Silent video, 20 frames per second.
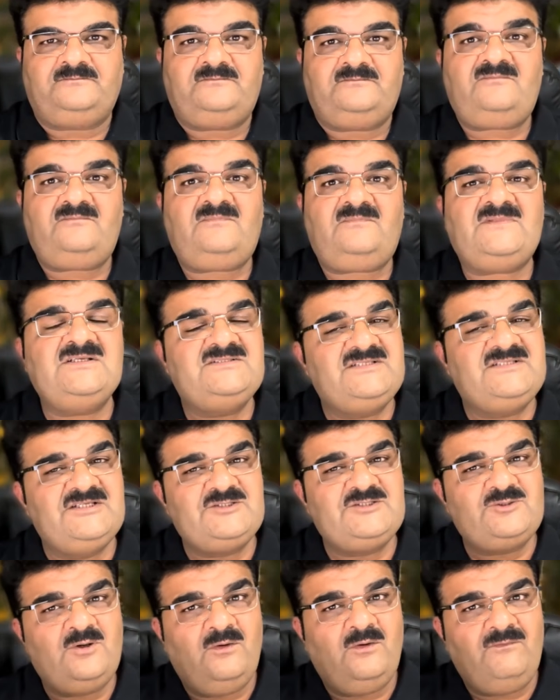
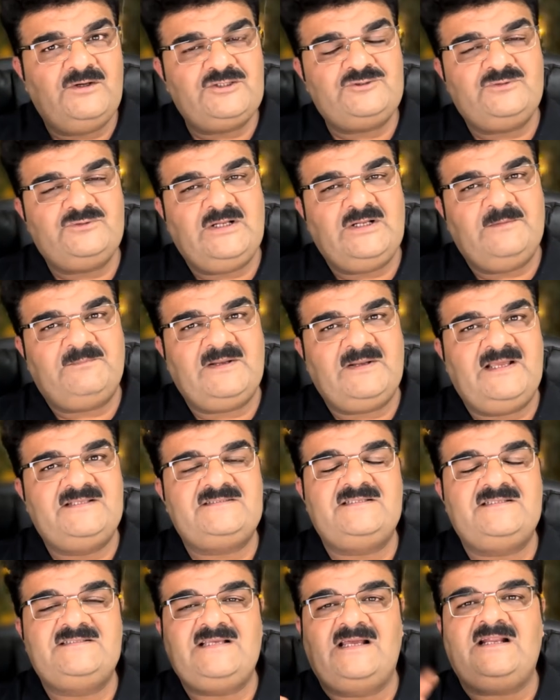Cisco virtual
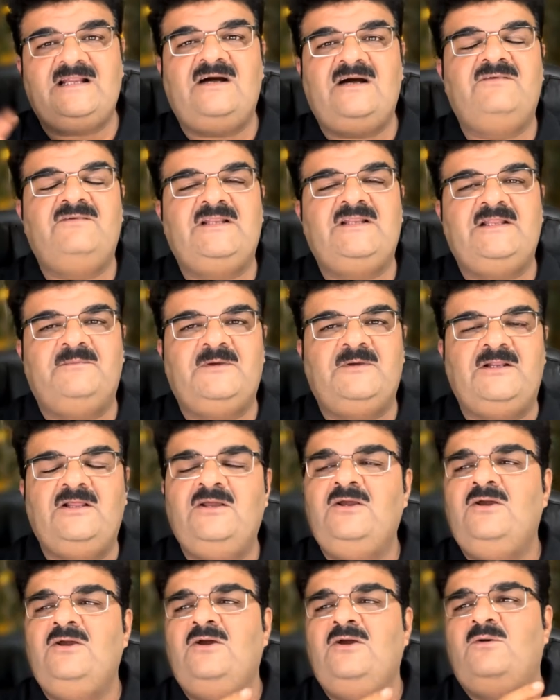appliances are available.
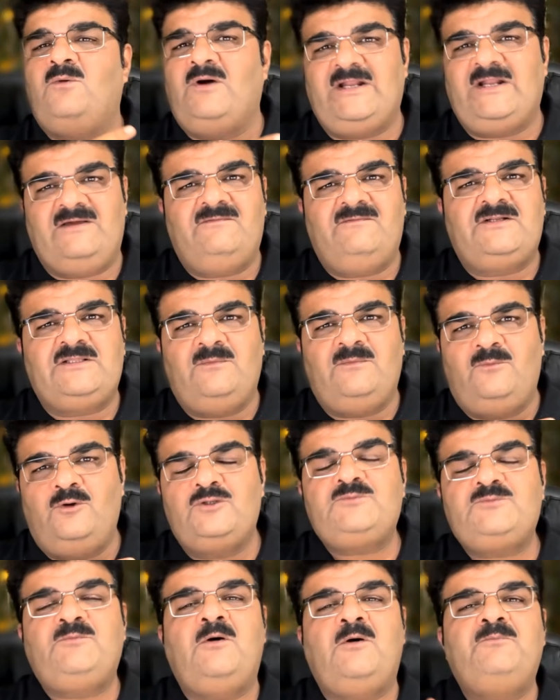Whatever the most
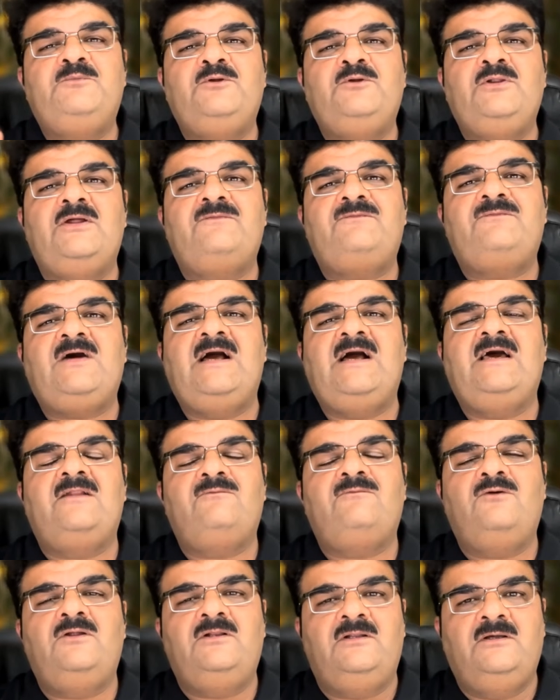popular
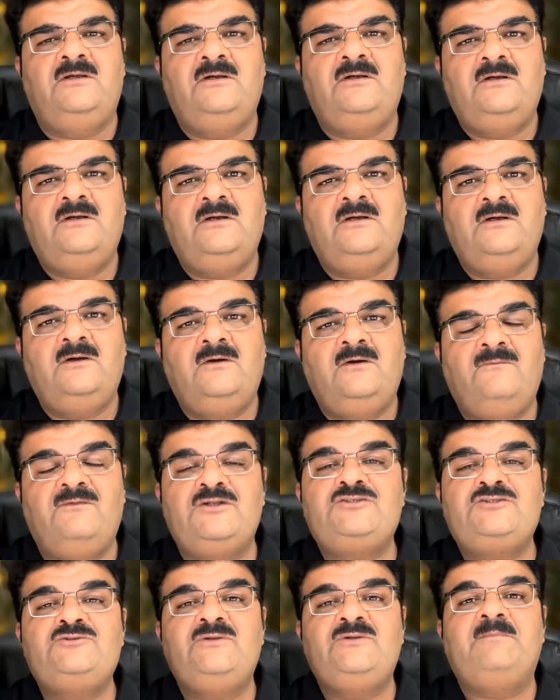firewall
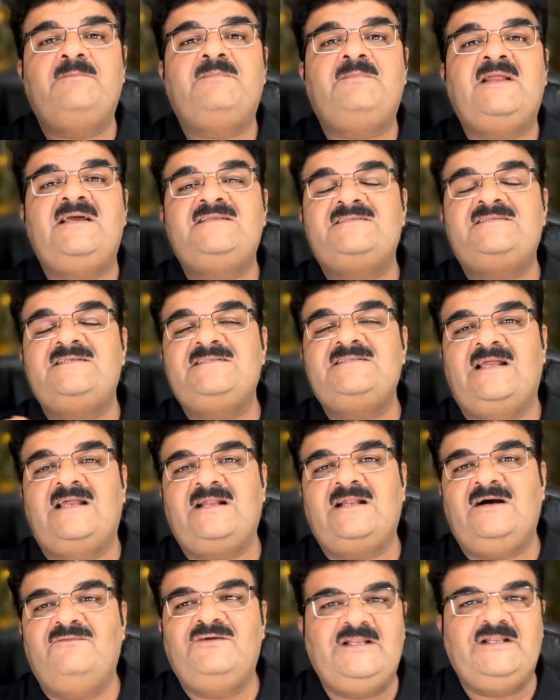virtual appliances are
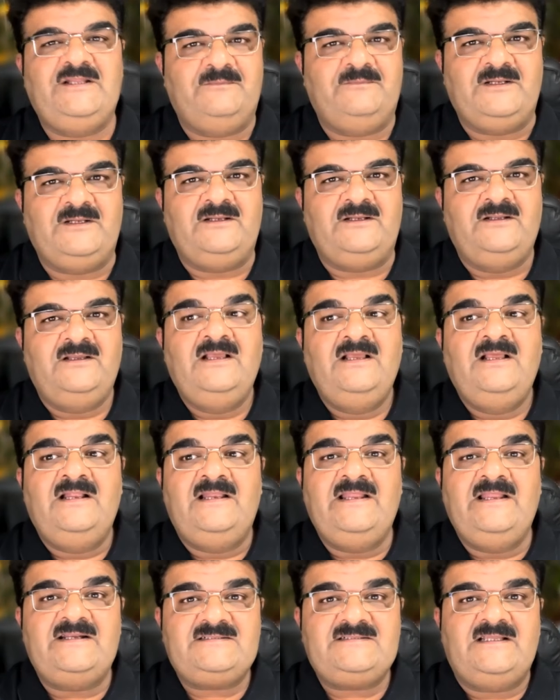available.
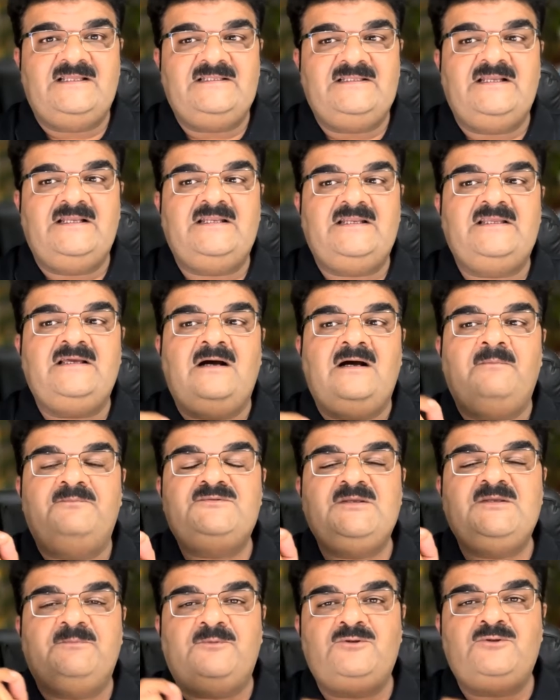Let's say that,
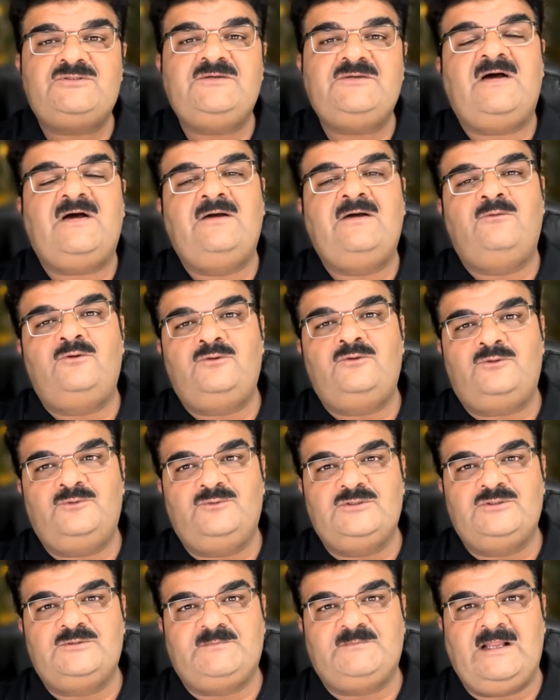suppose if I want to
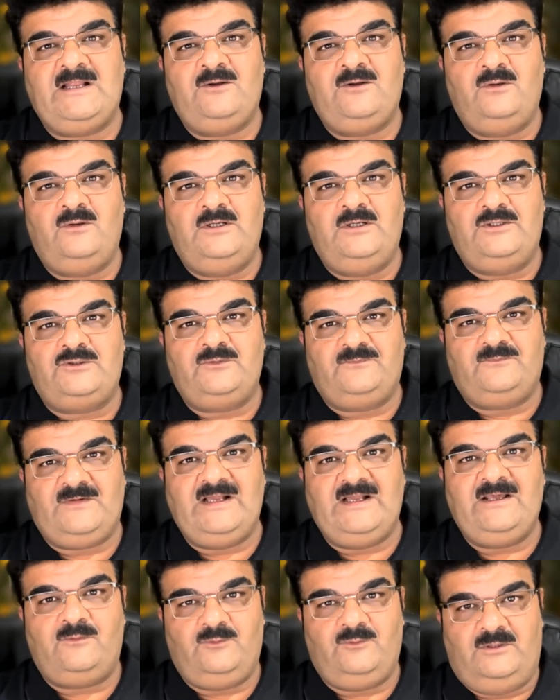use Palo Alto
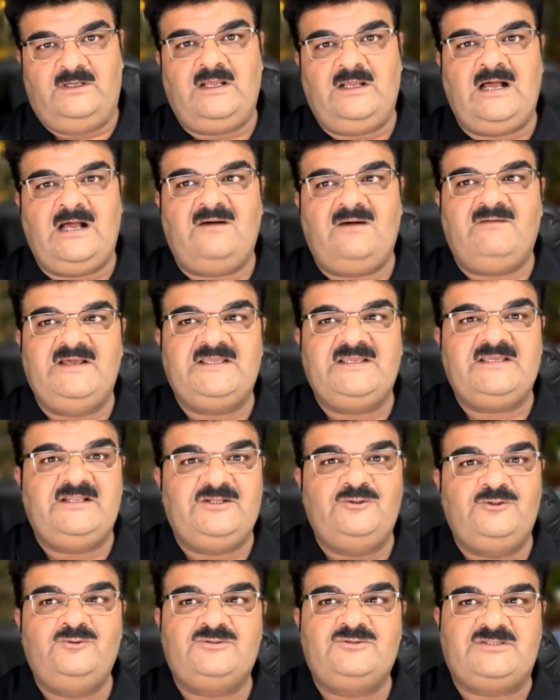Firewall, how I can
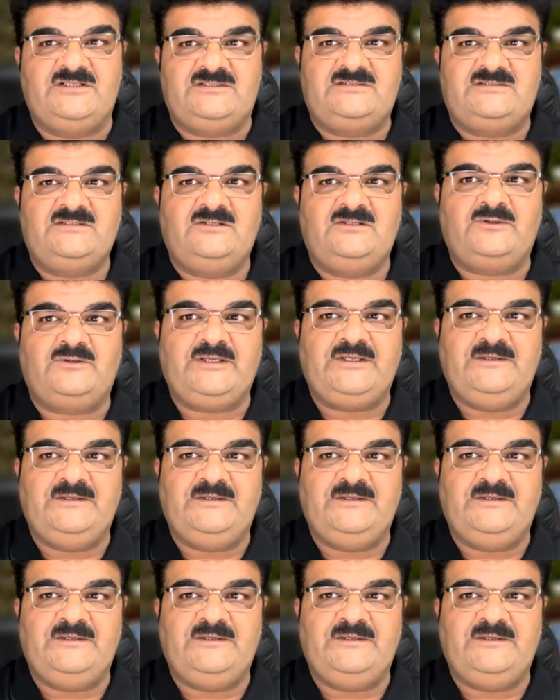use this, okay?